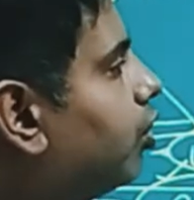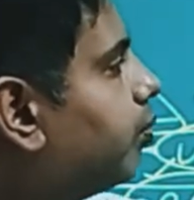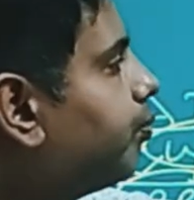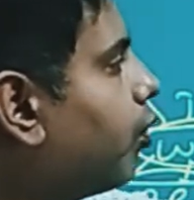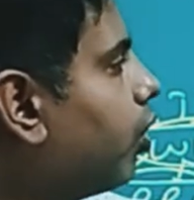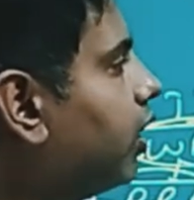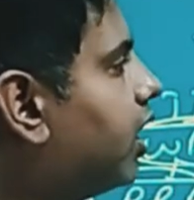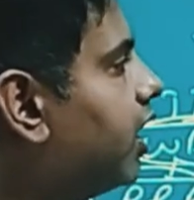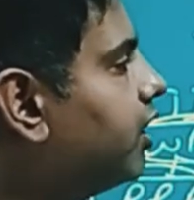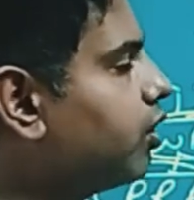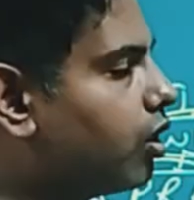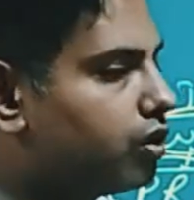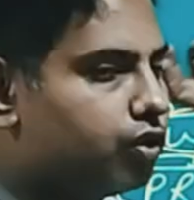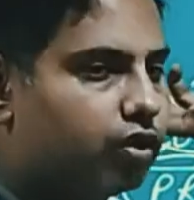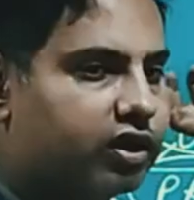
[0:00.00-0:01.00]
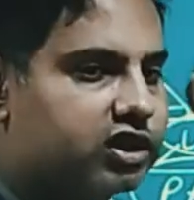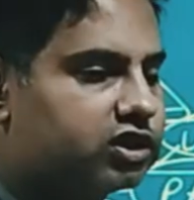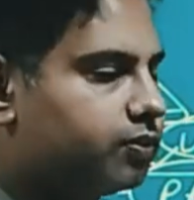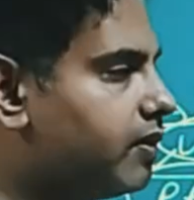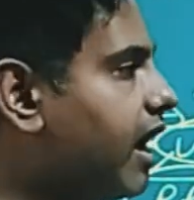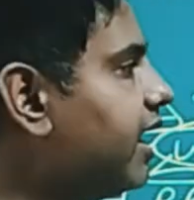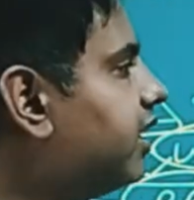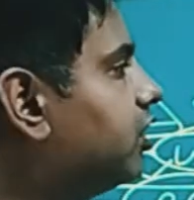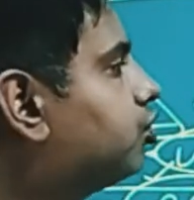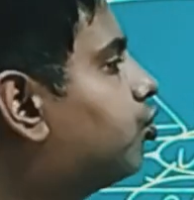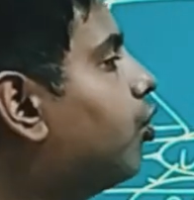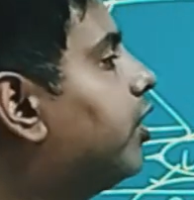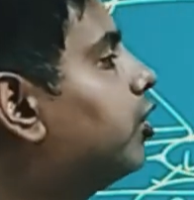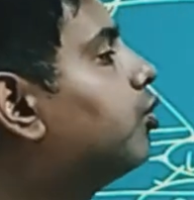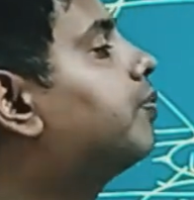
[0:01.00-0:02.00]
pollen or your dust mite is
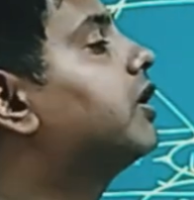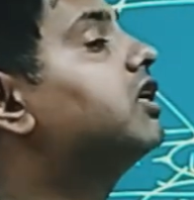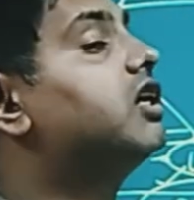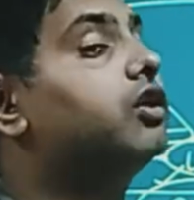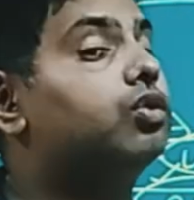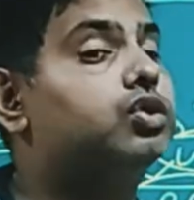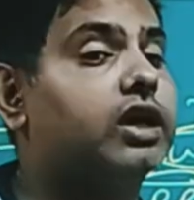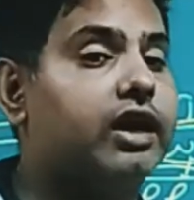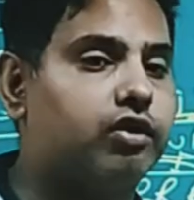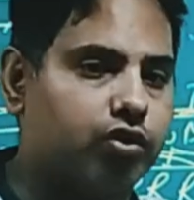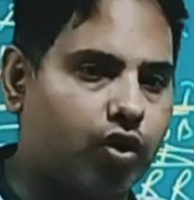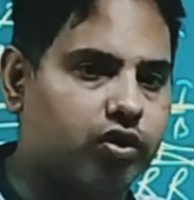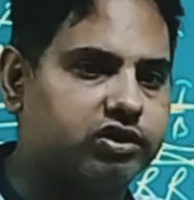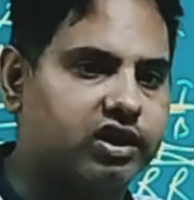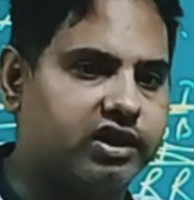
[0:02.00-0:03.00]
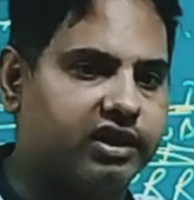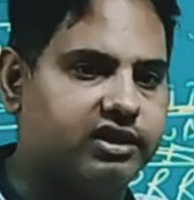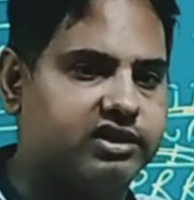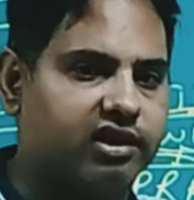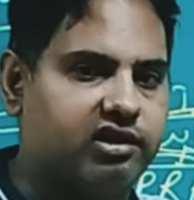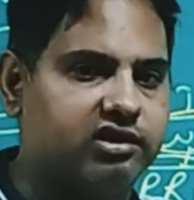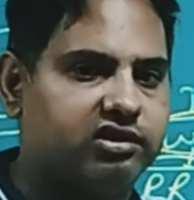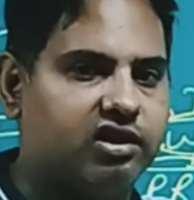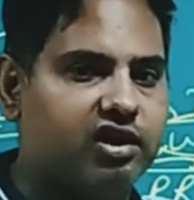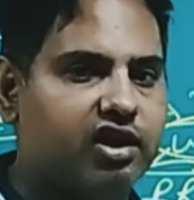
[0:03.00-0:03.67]
going to present to cytotoxic T cells.